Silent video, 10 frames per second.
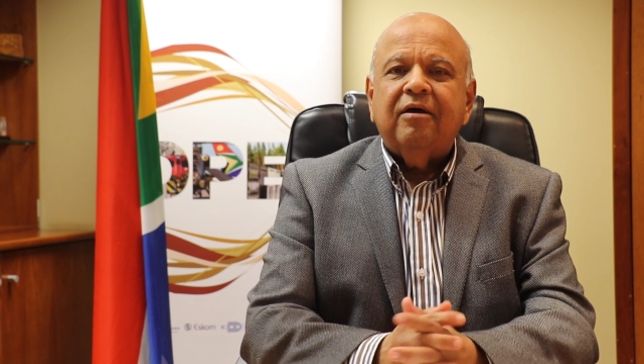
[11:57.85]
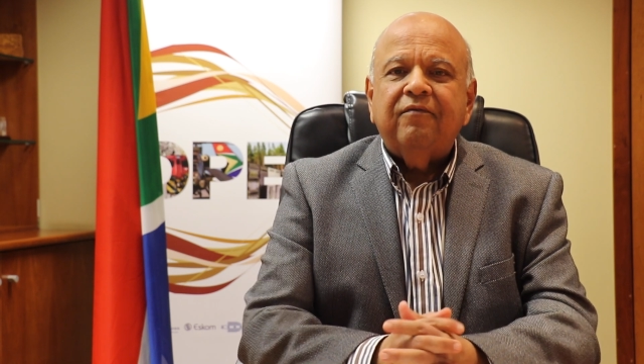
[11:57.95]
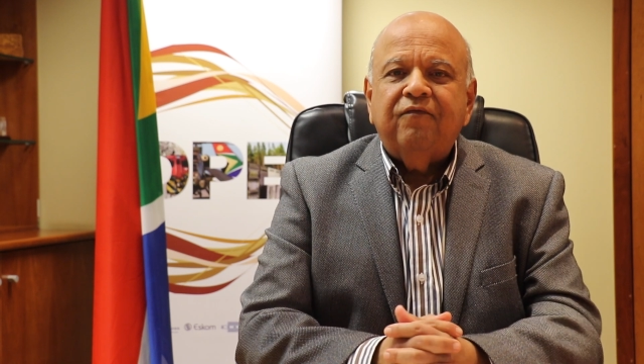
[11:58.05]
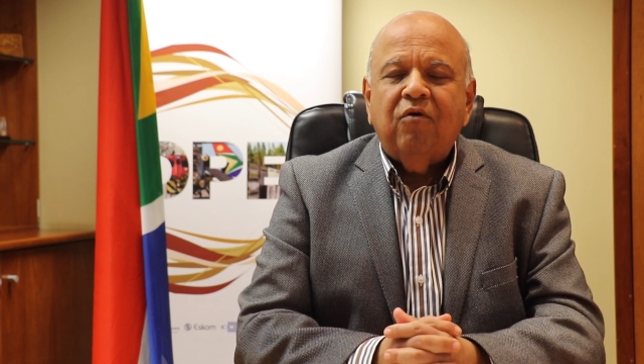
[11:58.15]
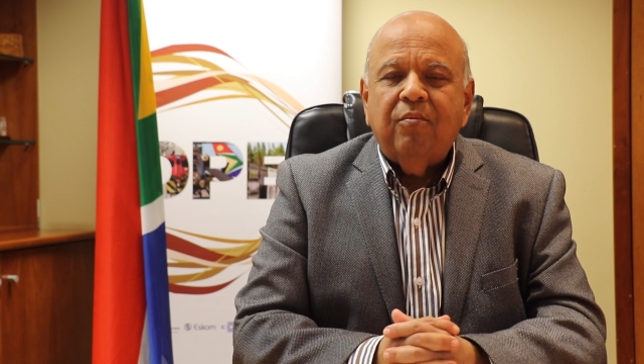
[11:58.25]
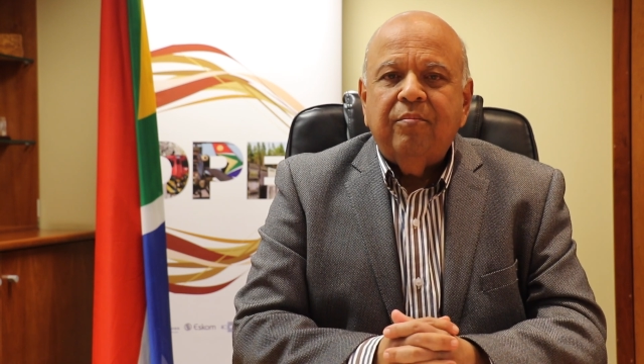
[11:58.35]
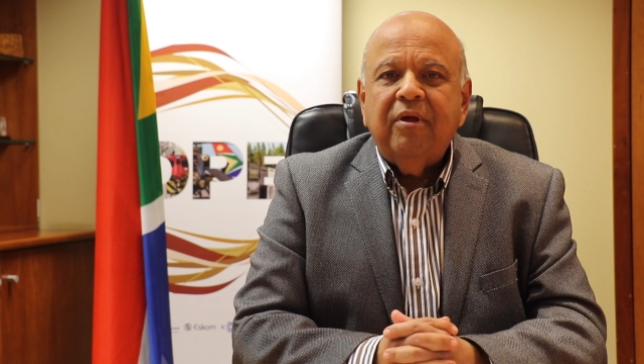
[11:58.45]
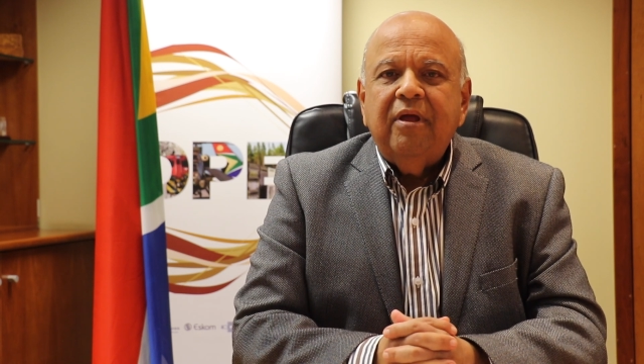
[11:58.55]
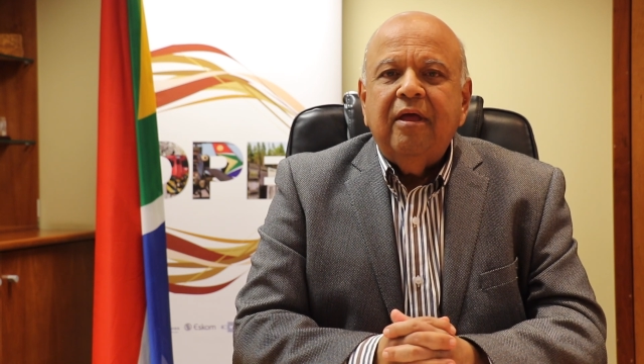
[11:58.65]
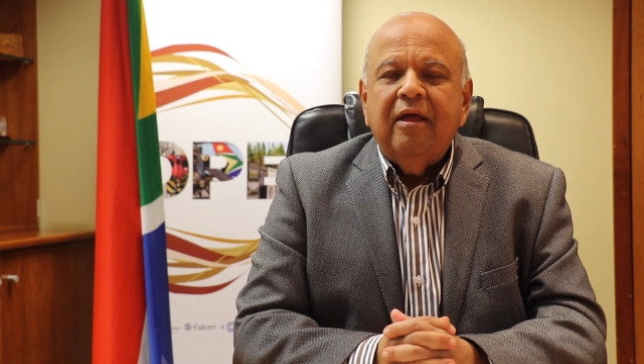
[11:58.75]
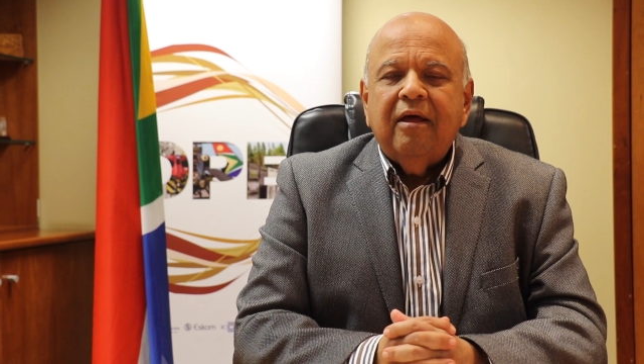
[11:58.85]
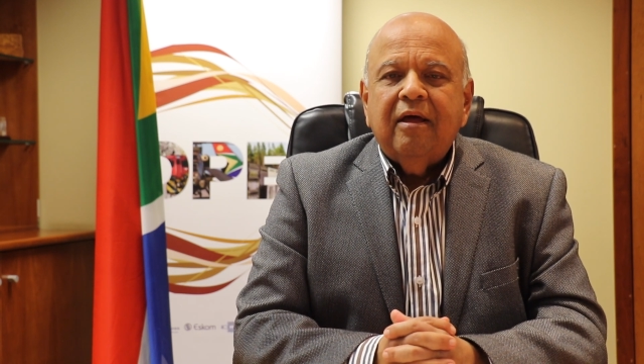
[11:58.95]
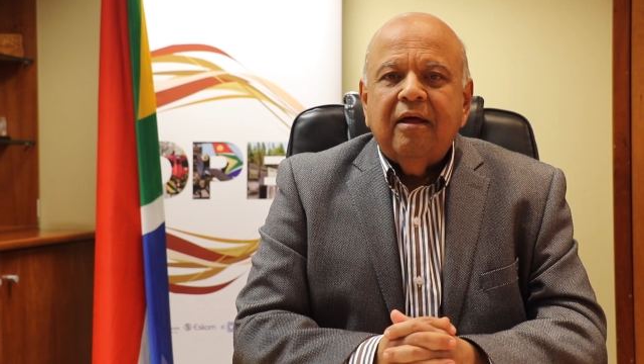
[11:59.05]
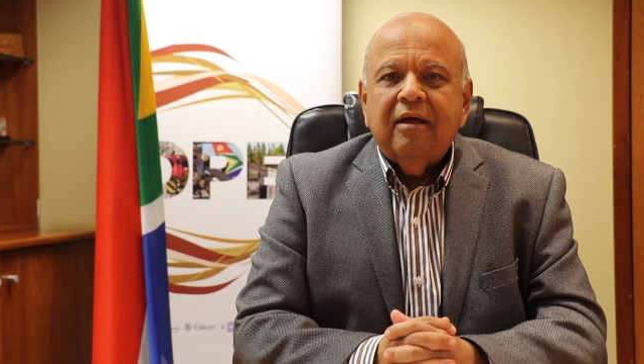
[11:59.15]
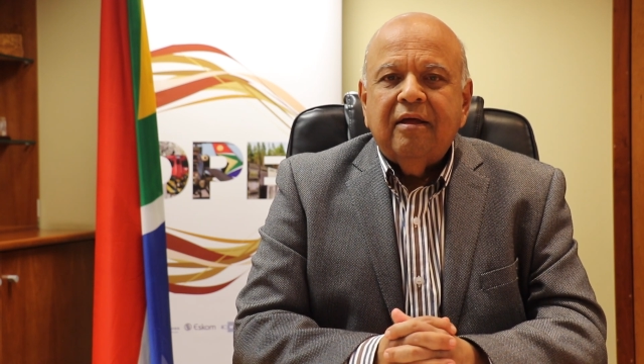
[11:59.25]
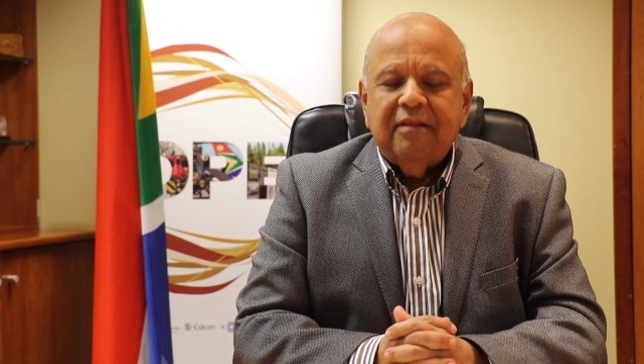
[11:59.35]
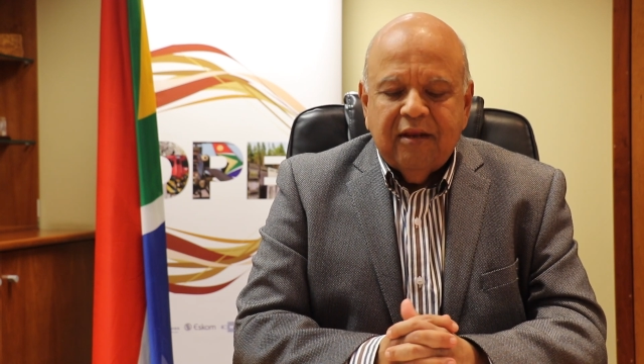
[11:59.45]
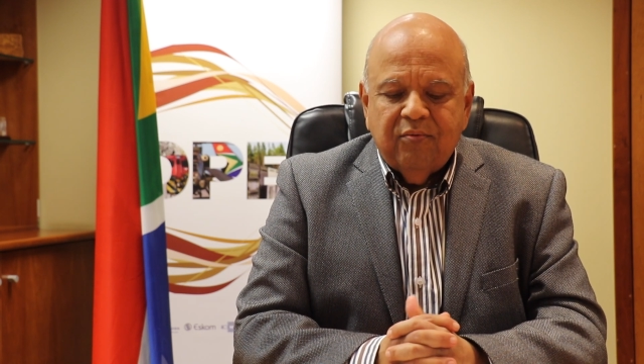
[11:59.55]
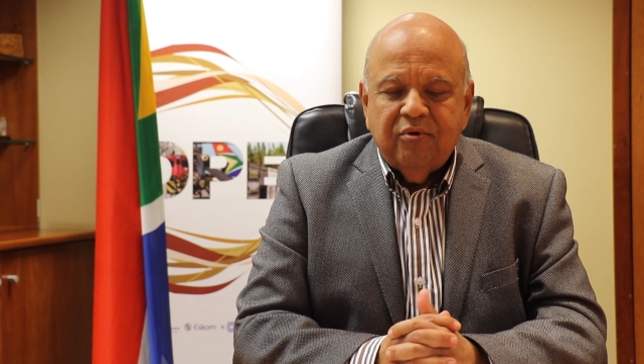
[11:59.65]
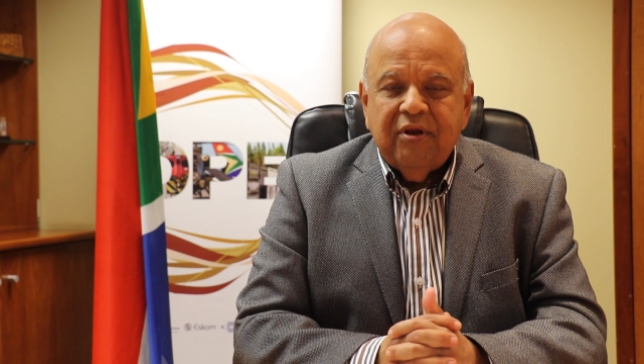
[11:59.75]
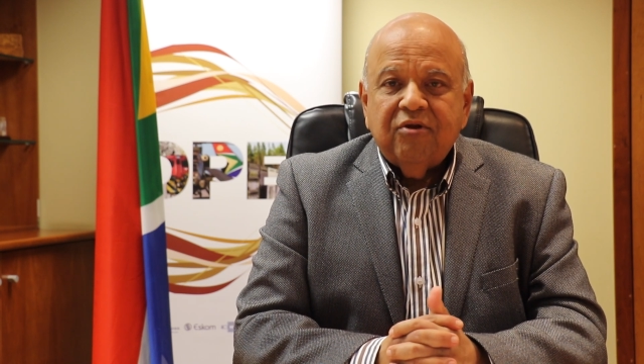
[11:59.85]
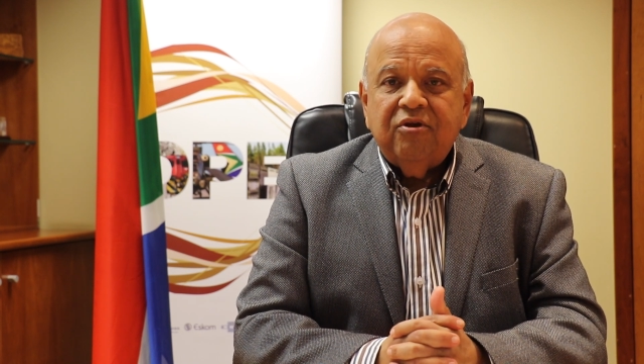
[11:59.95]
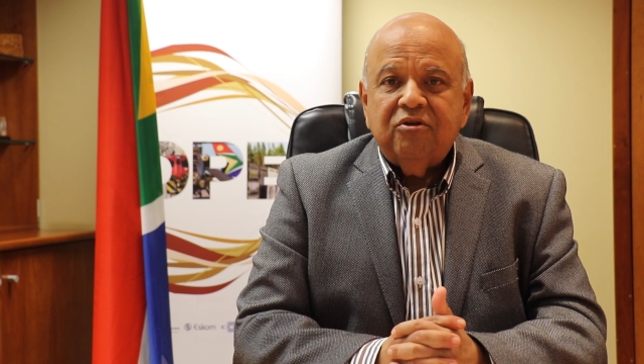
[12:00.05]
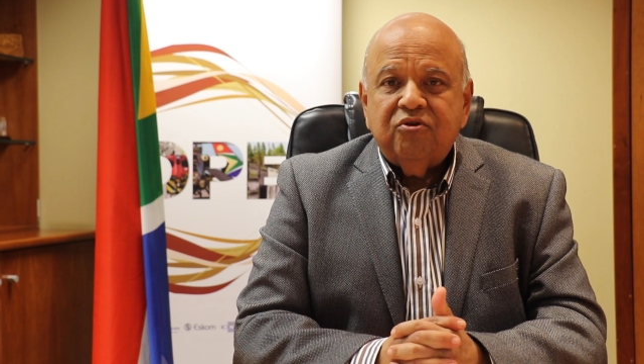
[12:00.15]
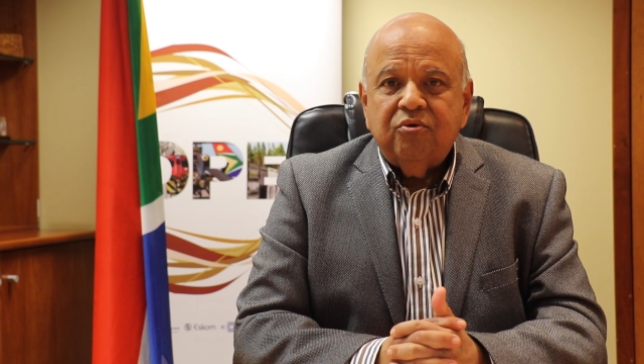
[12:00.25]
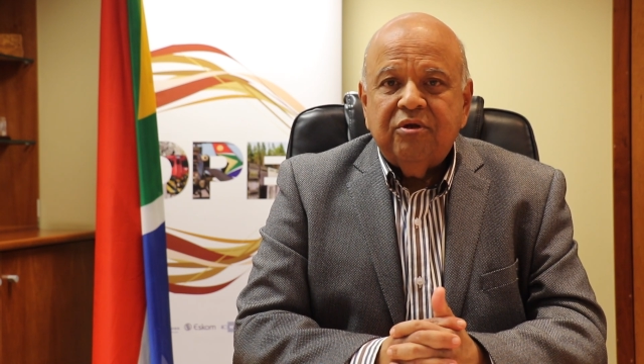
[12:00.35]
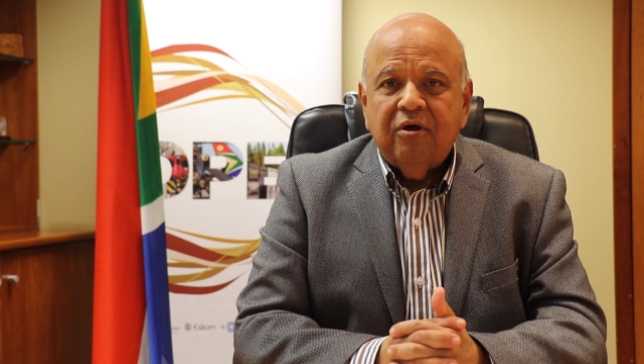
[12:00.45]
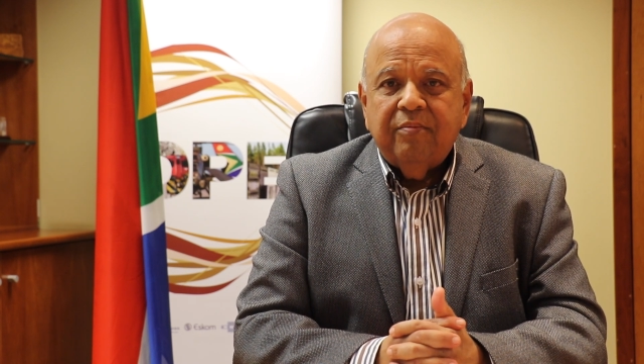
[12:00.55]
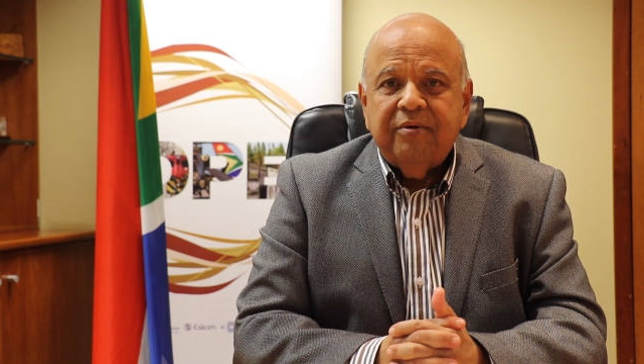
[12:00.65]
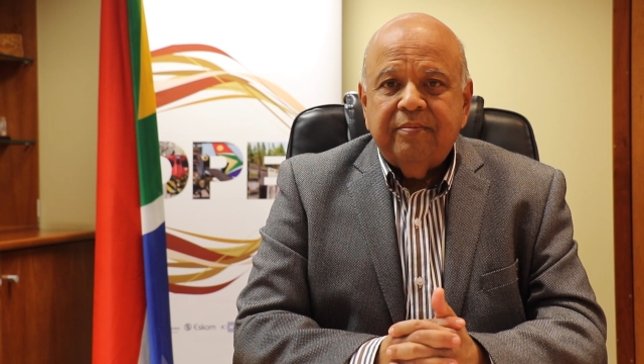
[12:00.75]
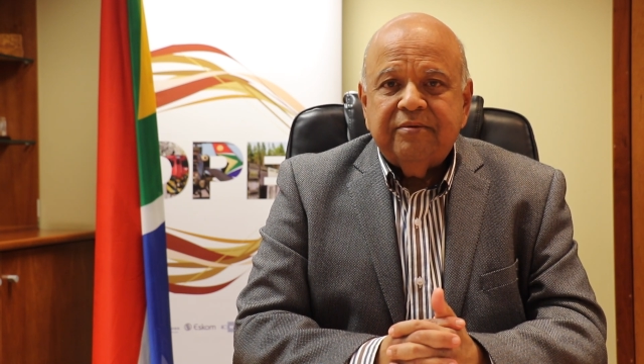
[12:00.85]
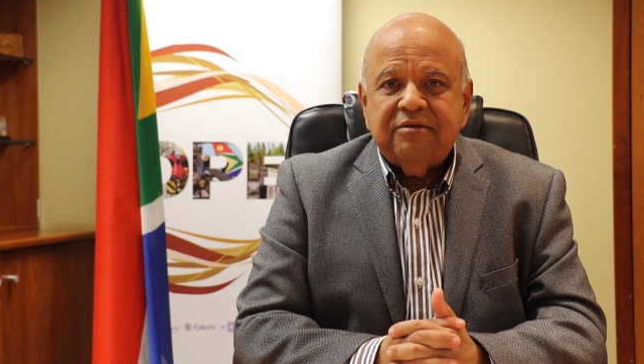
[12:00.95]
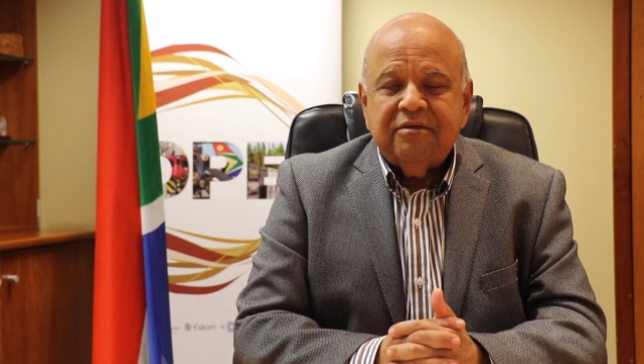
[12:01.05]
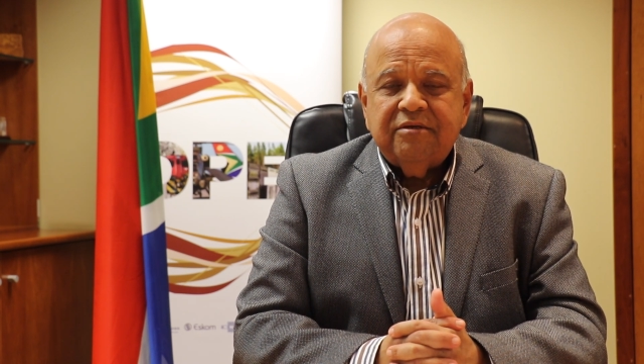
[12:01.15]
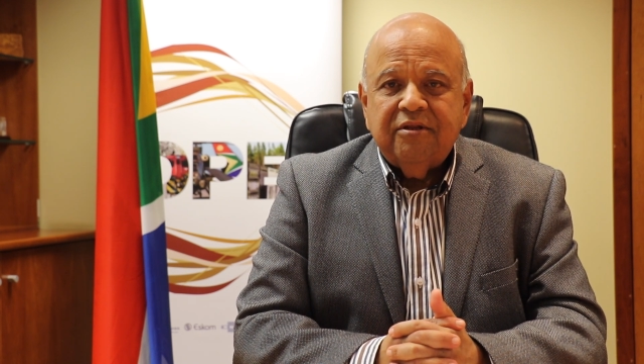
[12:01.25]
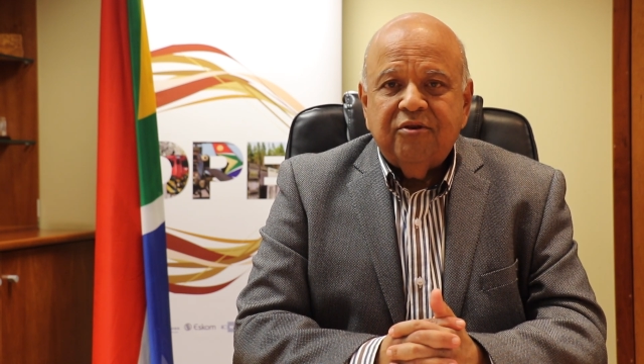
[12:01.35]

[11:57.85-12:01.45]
form that would actually suit our purposes in the